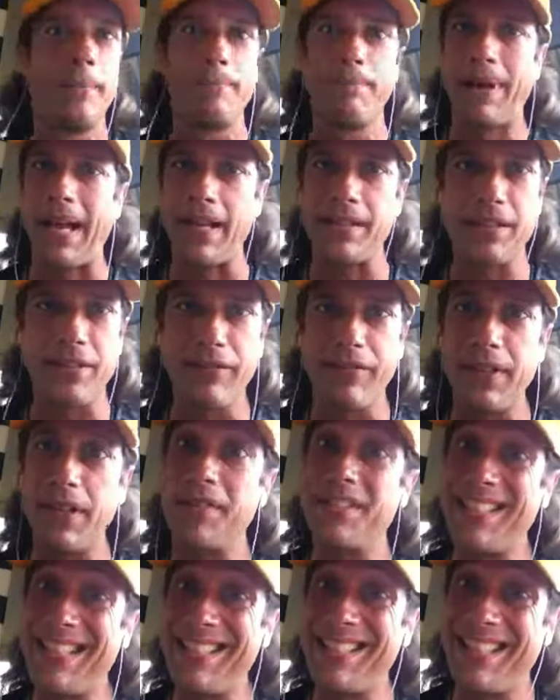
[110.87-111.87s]
Passed the
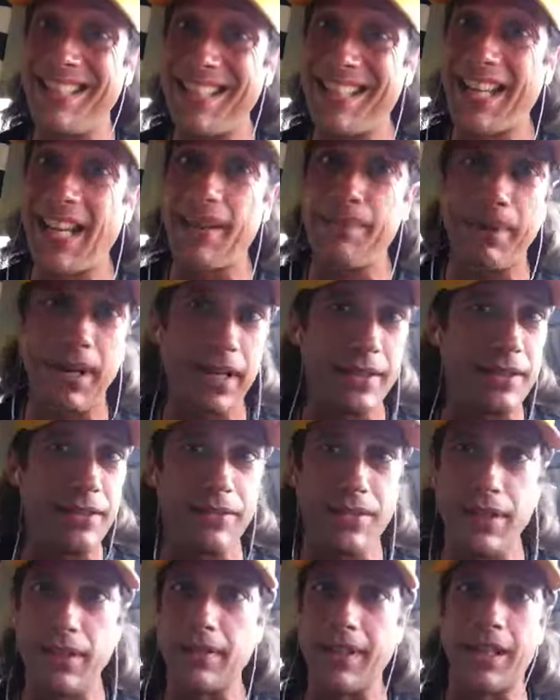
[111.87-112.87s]
field. He and T K passed the
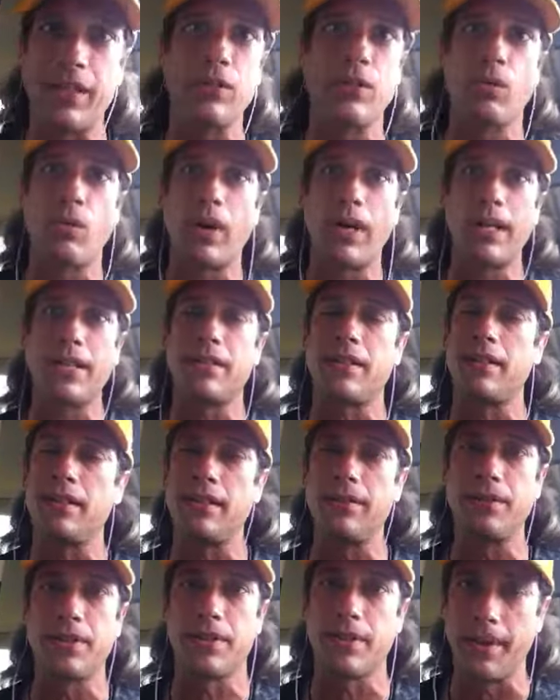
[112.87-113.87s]
field like twice.
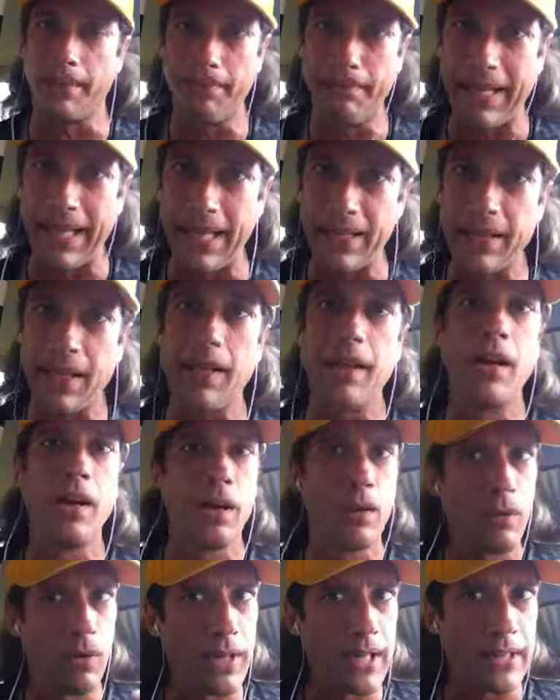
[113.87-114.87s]
It was amazing.
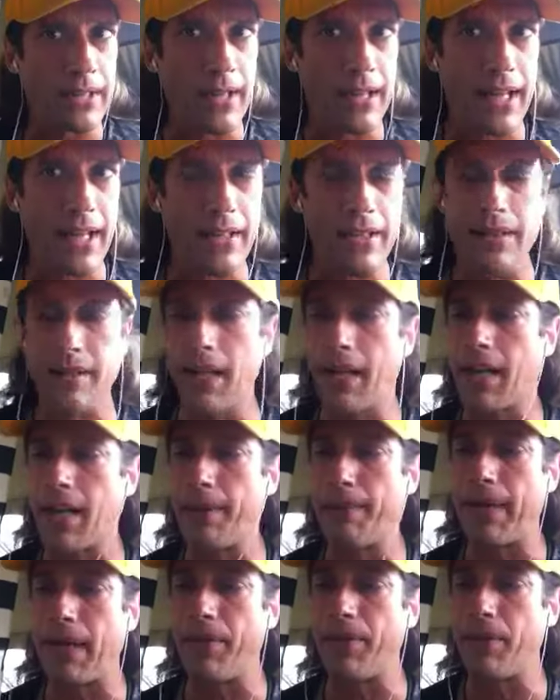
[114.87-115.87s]
We'll get to that in a second
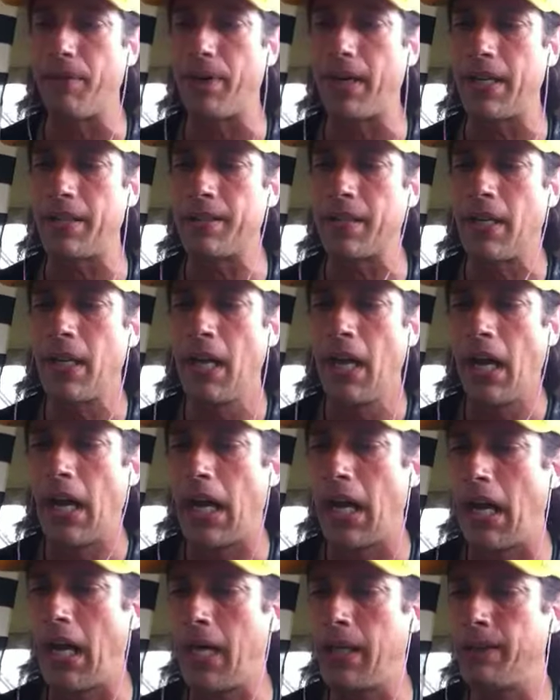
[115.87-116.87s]
about the race.
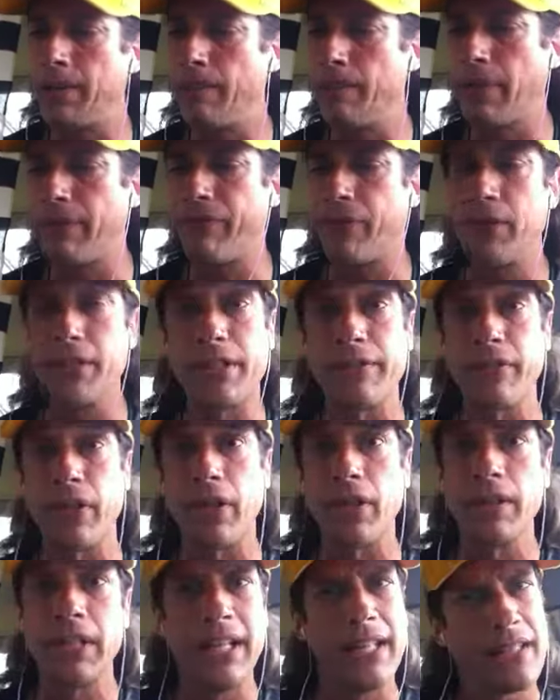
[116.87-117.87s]
Uh, but first of
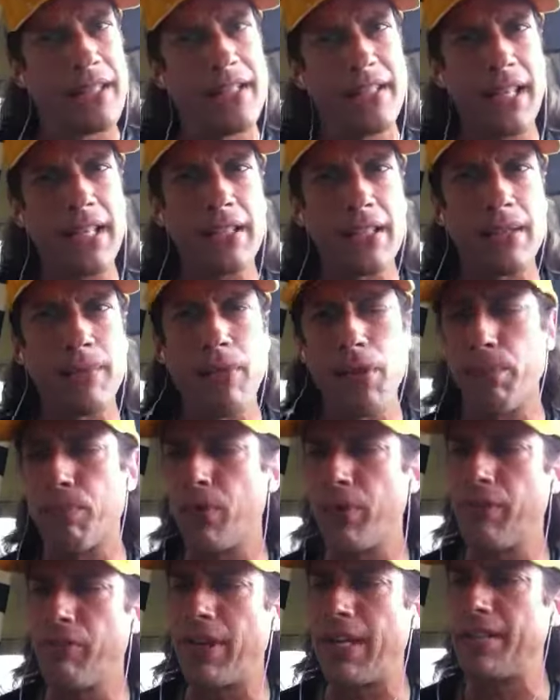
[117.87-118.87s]
all, let's get to some of the
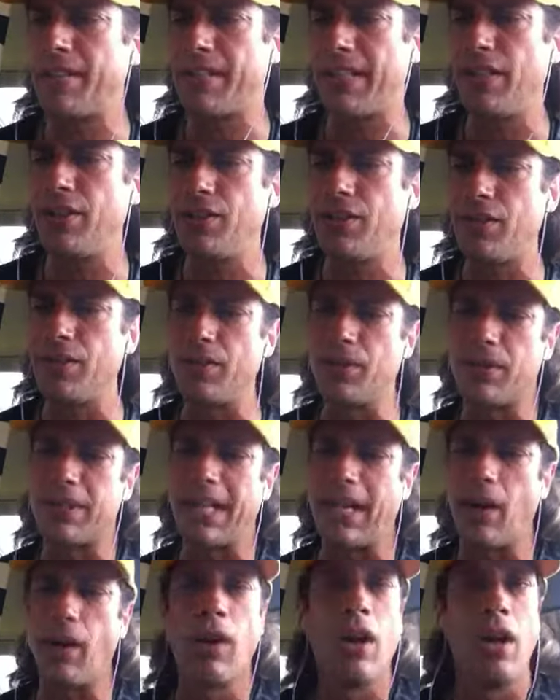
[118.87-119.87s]
pre-race issues.
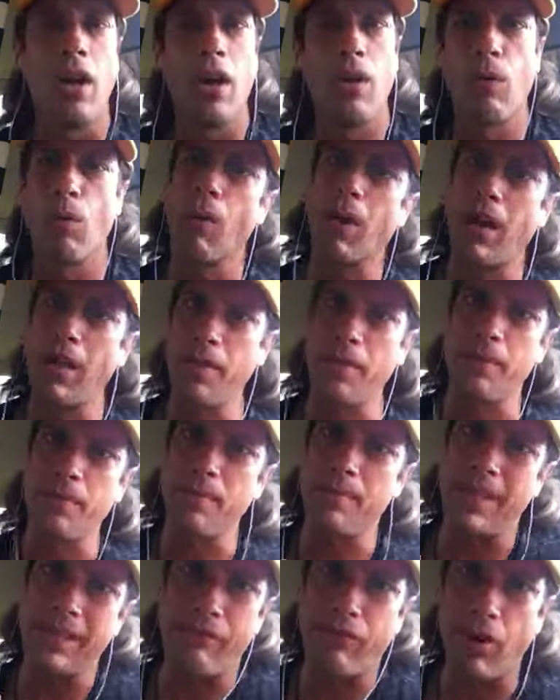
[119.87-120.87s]
Now, one of
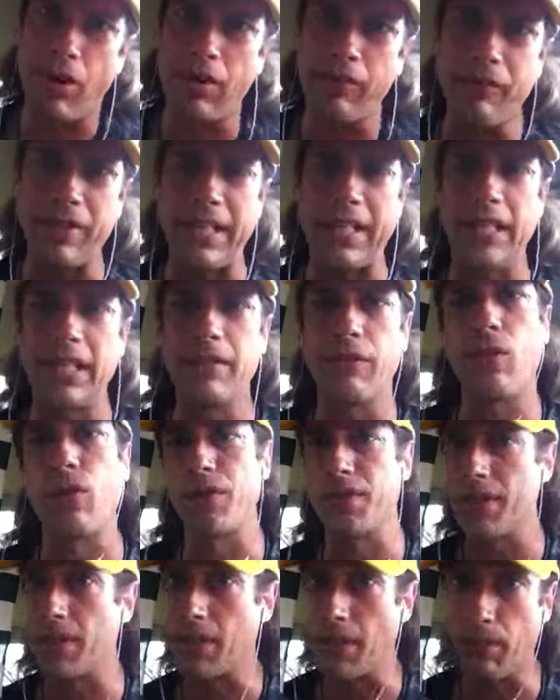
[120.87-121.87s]
them involved, the, of
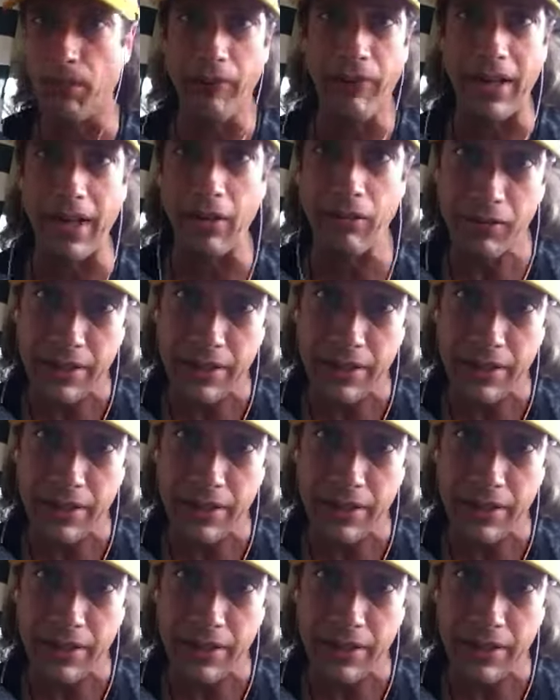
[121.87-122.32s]
course, the double file